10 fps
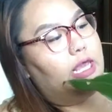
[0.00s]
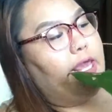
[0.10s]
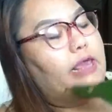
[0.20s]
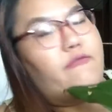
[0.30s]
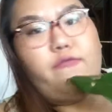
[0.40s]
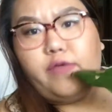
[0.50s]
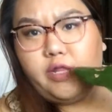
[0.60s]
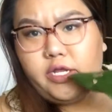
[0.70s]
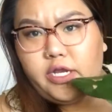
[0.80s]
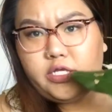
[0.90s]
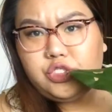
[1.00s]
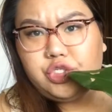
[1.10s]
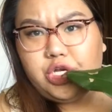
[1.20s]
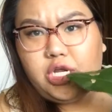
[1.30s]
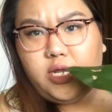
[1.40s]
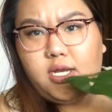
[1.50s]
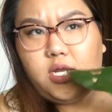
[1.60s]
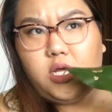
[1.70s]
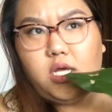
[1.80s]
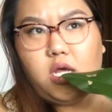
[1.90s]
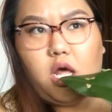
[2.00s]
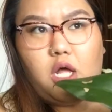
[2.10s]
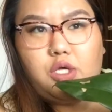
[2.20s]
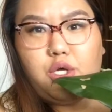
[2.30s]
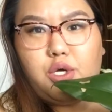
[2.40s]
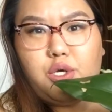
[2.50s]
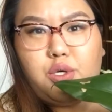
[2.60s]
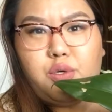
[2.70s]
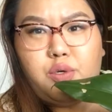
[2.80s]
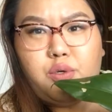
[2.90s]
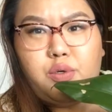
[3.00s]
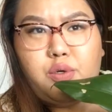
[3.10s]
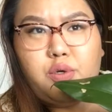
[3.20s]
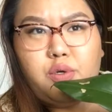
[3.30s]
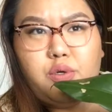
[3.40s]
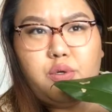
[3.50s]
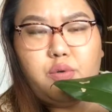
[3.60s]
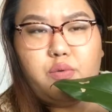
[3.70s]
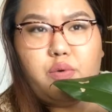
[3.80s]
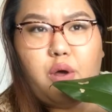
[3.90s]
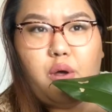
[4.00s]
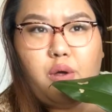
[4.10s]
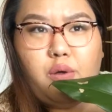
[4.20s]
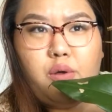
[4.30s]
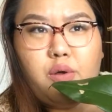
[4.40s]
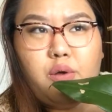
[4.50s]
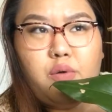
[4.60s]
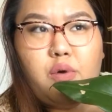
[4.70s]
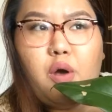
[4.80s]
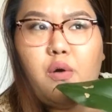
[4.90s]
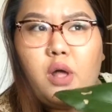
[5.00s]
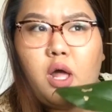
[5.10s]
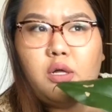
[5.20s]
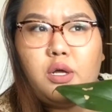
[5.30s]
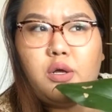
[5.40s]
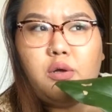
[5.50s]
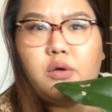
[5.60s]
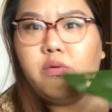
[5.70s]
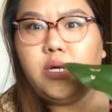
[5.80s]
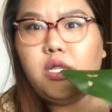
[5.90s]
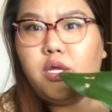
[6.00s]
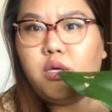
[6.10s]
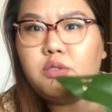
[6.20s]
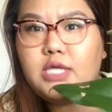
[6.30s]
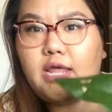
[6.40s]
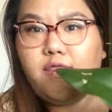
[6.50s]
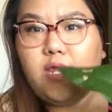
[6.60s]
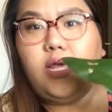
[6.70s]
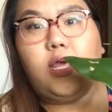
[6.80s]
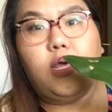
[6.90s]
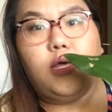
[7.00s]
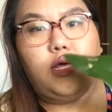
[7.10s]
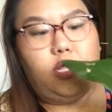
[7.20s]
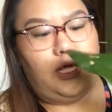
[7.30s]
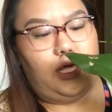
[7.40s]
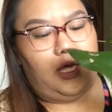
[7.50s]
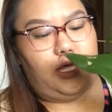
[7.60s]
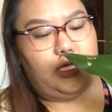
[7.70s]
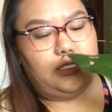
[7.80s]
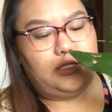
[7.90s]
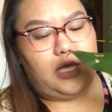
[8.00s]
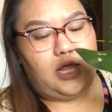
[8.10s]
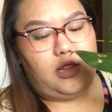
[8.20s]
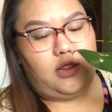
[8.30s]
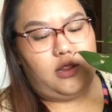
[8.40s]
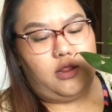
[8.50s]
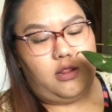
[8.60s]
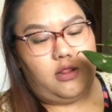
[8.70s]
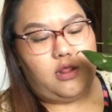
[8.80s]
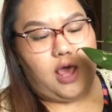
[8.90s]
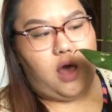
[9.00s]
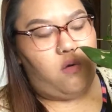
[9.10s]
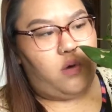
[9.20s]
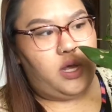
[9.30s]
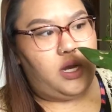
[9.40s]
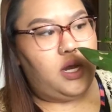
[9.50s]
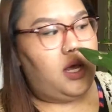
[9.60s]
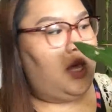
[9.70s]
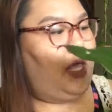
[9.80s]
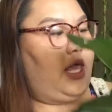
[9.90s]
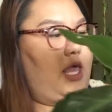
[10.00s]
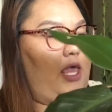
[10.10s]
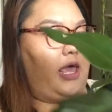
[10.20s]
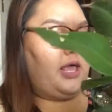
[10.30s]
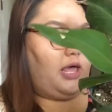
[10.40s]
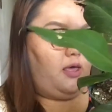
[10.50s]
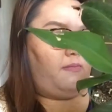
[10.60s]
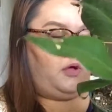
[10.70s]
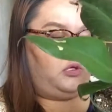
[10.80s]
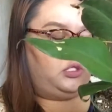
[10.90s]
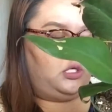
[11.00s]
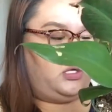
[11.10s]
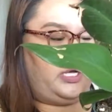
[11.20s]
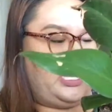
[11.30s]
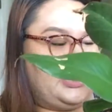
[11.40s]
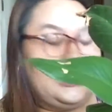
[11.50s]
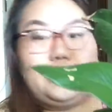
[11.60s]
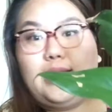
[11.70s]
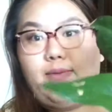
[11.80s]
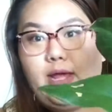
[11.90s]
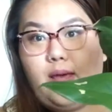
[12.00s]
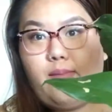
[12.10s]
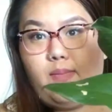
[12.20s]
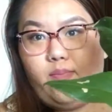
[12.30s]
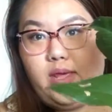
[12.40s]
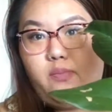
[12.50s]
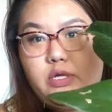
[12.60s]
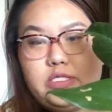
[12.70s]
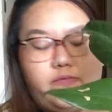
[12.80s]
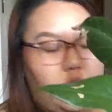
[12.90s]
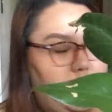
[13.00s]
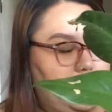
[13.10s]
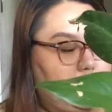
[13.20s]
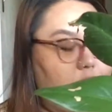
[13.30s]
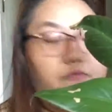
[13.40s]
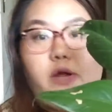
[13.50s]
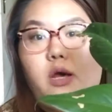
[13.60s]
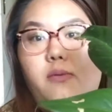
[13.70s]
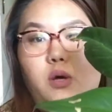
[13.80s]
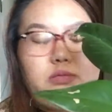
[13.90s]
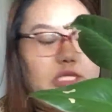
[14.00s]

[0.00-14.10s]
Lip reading: a philodendron Congo Rojo? Rojo Congo? One of those. I think he is that one. I got him also at the same time I got my big Prince of Orange from Home